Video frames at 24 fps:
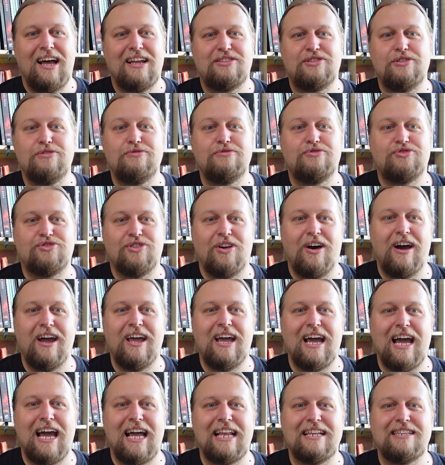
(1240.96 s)
to try
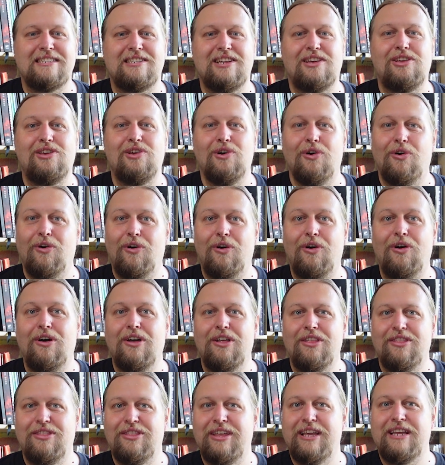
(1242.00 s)
and secure
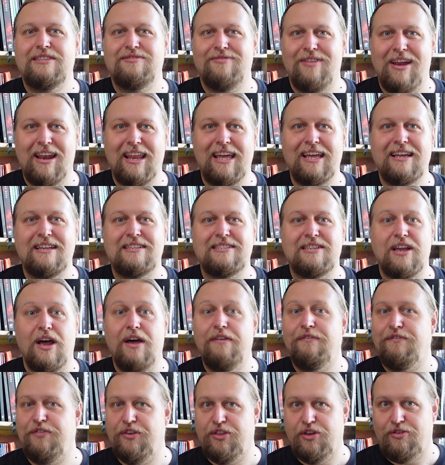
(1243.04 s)
these relics
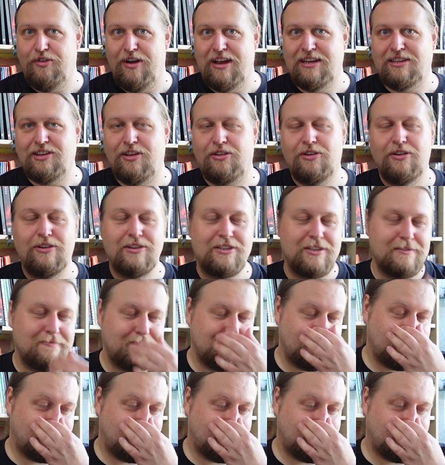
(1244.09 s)
for the greater good.